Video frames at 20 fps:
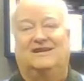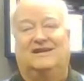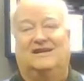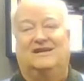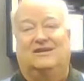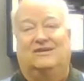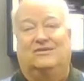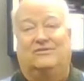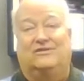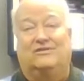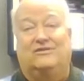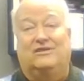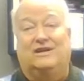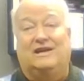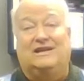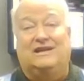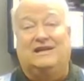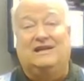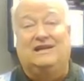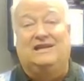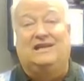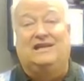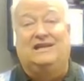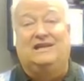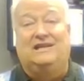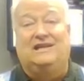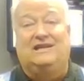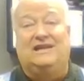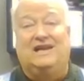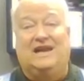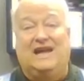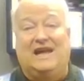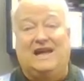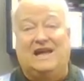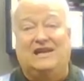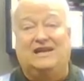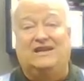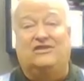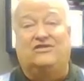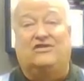will greatly
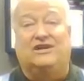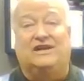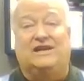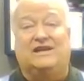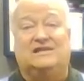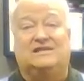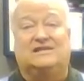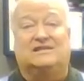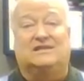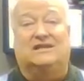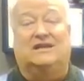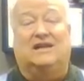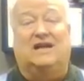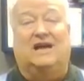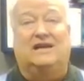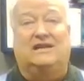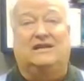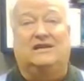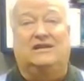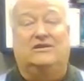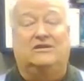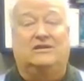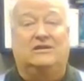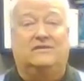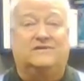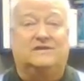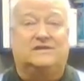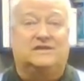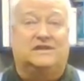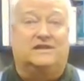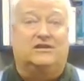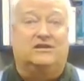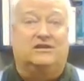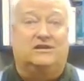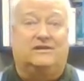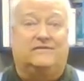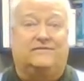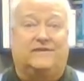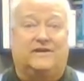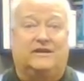increase the likelihood of a security
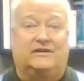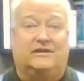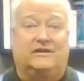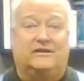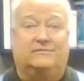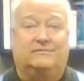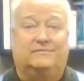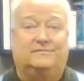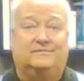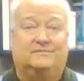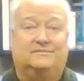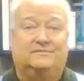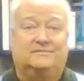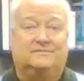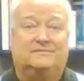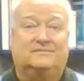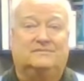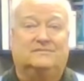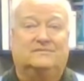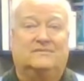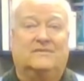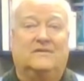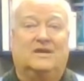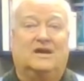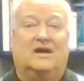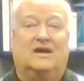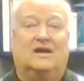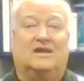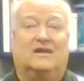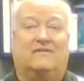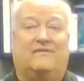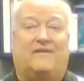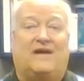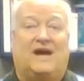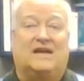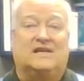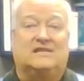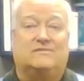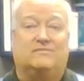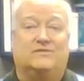failure. The
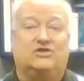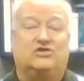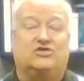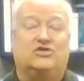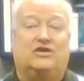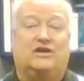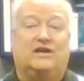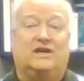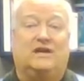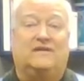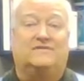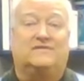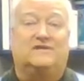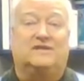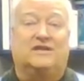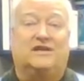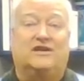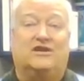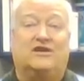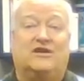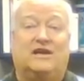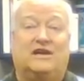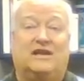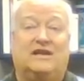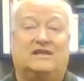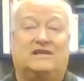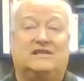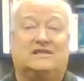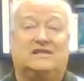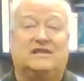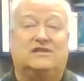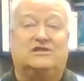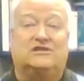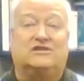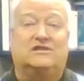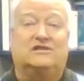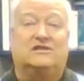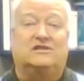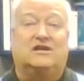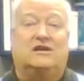vast majority of security
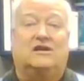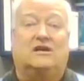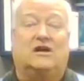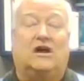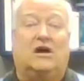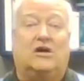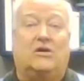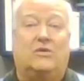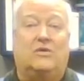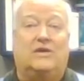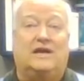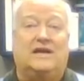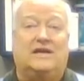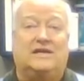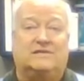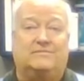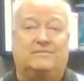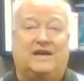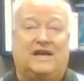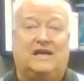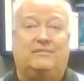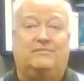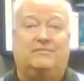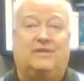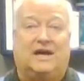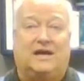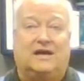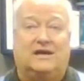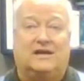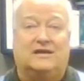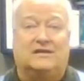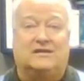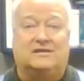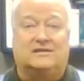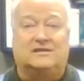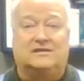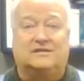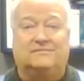decisions are always made by others